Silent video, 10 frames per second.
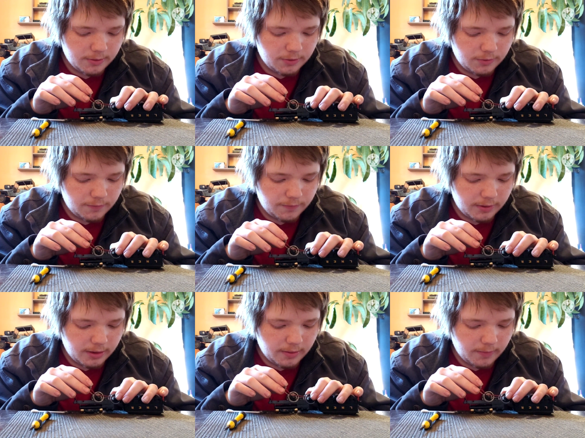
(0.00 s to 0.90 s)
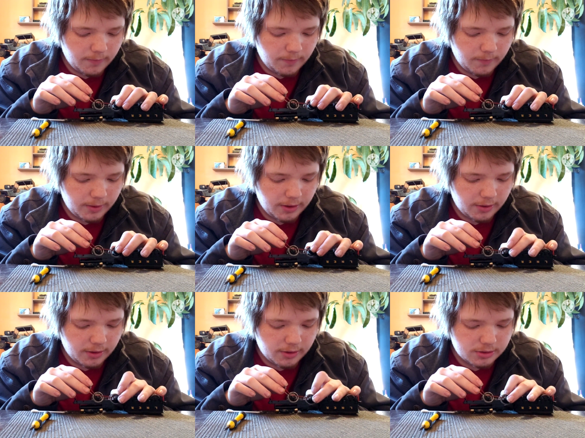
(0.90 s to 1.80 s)
to fit
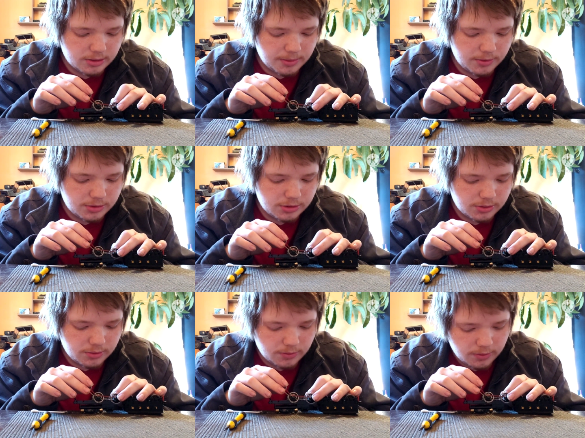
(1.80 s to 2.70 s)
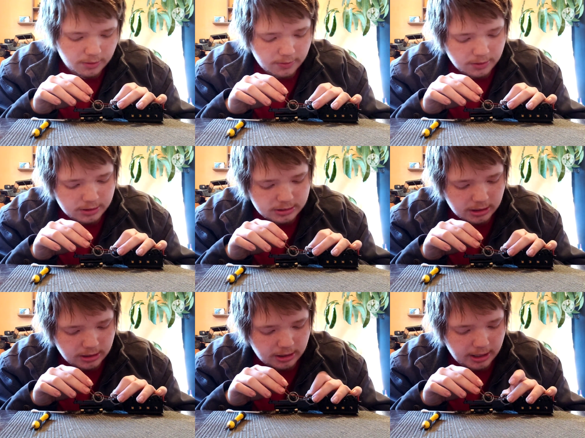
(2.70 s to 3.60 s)
where they're supposed to, because
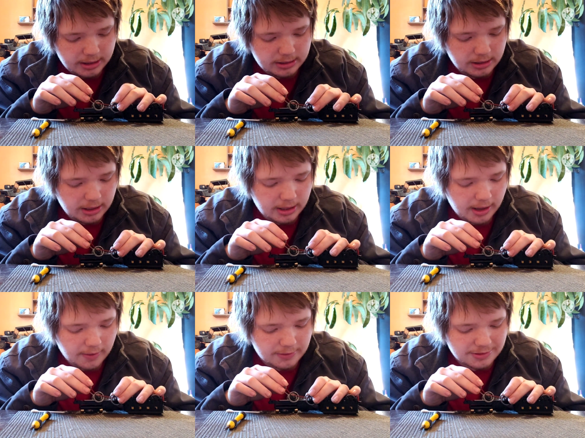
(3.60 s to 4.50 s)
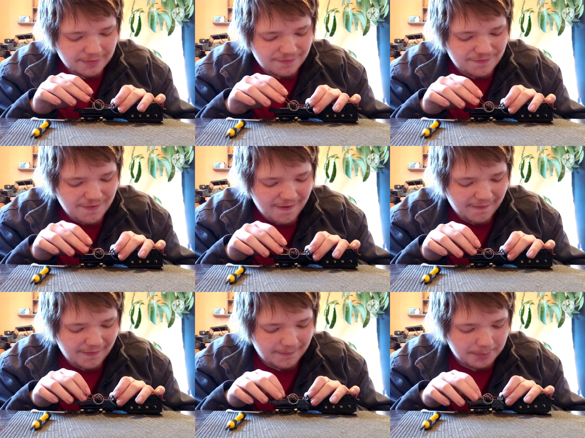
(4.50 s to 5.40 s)
they like to get out of
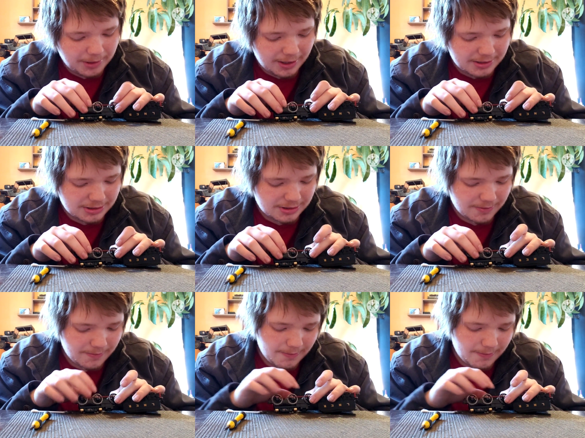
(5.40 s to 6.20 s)
fucking place.